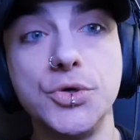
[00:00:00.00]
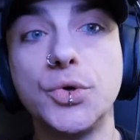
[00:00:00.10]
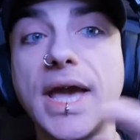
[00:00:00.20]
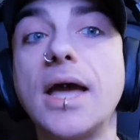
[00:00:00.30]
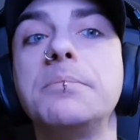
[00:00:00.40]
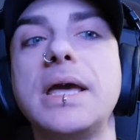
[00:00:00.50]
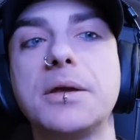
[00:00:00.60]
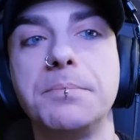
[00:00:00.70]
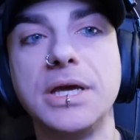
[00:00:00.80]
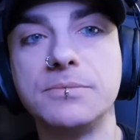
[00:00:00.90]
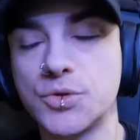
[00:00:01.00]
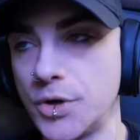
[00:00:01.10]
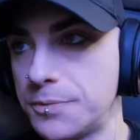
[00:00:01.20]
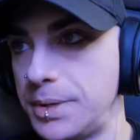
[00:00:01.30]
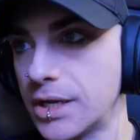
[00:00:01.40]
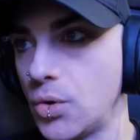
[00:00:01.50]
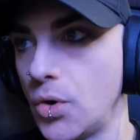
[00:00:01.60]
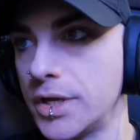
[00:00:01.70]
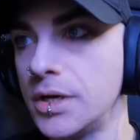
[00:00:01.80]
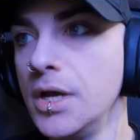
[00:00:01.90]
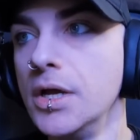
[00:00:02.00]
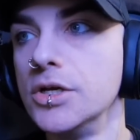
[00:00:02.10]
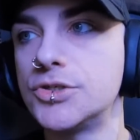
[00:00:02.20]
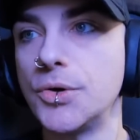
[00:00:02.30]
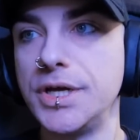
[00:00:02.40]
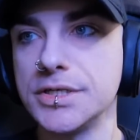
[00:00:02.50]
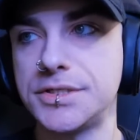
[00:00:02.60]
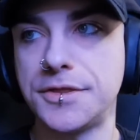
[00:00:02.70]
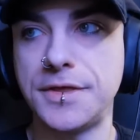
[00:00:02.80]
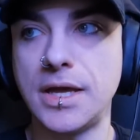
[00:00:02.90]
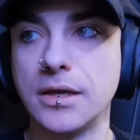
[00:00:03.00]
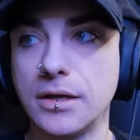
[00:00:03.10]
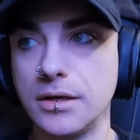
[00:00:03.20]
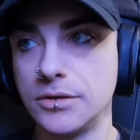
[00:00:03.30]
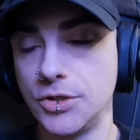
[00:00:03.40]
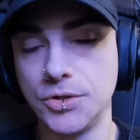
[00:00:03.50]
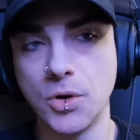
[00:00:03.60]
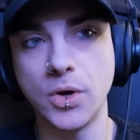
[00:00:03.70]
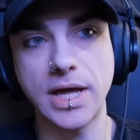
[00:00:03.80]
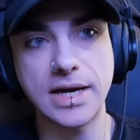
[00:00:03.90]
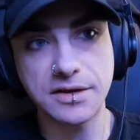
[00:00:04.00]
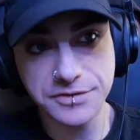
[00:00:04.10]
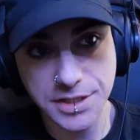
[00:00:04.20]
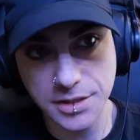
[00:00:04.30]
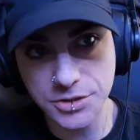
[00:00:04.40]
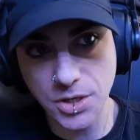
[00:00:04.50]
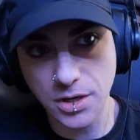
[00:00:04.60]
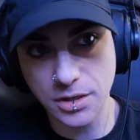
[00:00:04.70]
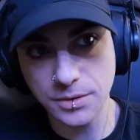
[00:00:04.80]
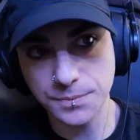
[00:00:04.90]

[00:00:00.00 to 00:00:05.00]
can make memes with Bitcoin. So here's the thing. Do you know what NFTs are?